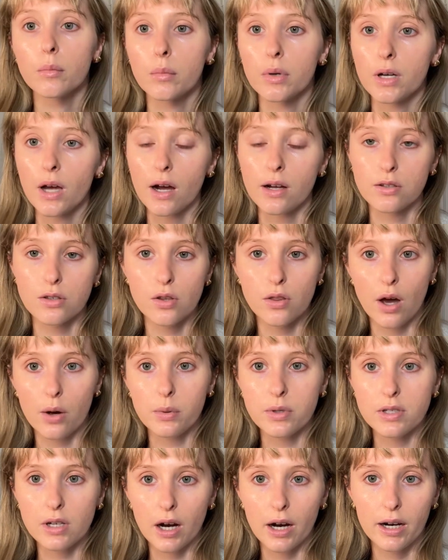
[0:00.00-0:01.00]
But yeah, so that
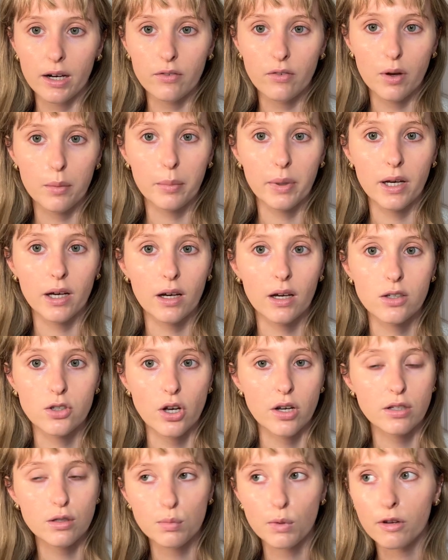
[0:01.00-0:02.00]
was kind of a big
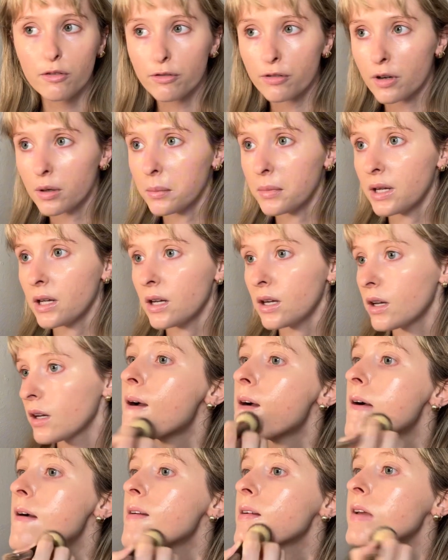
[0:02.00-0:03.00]
adjustment for me,
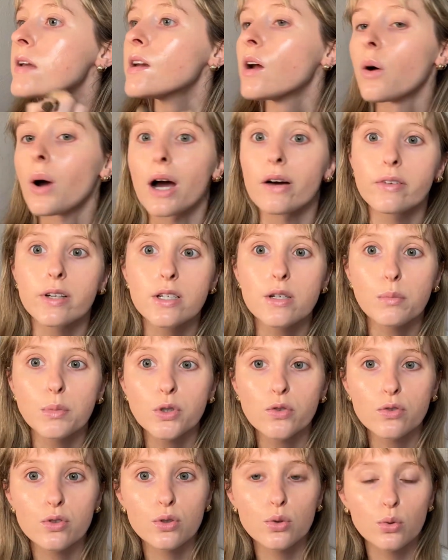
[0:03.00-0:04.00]
you know, having to
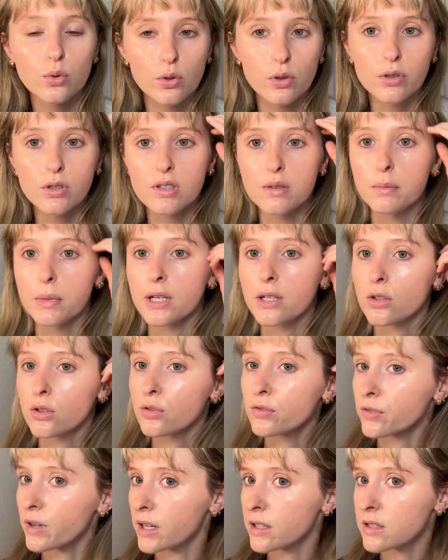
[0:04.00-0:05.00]
move schools and make new
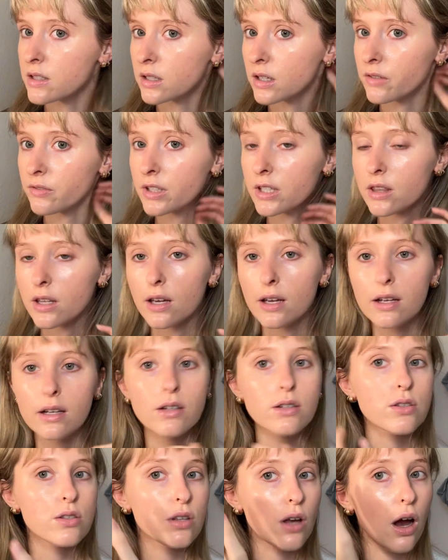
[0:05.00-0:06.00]
friends and everything.
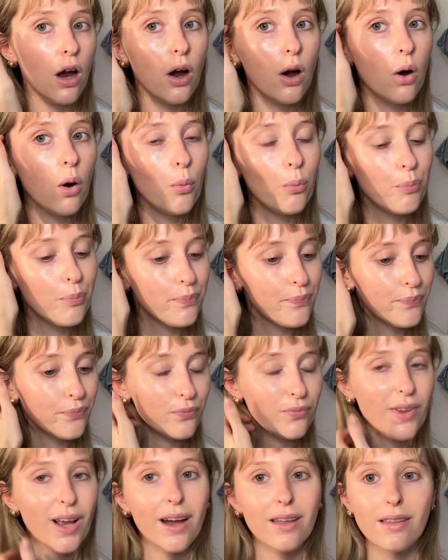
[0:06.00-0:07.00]
So
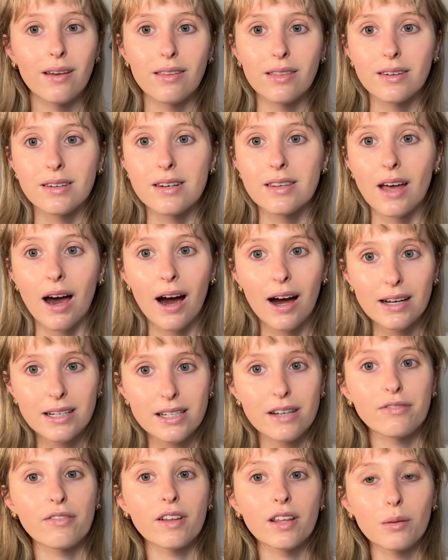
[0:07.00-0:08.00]
I think that
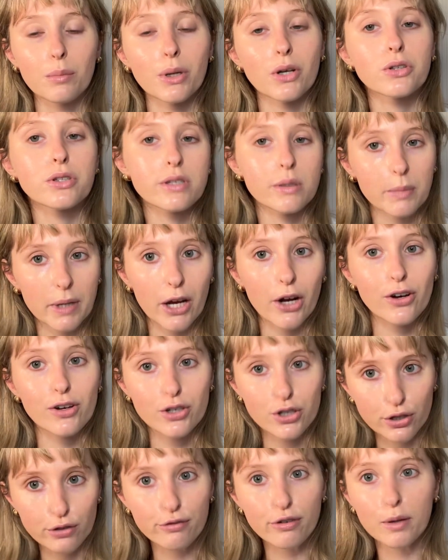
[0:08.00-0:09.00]
definitely built some
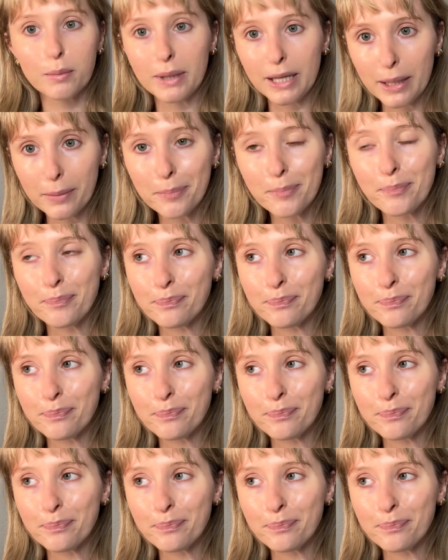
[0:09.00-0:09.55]
character for me.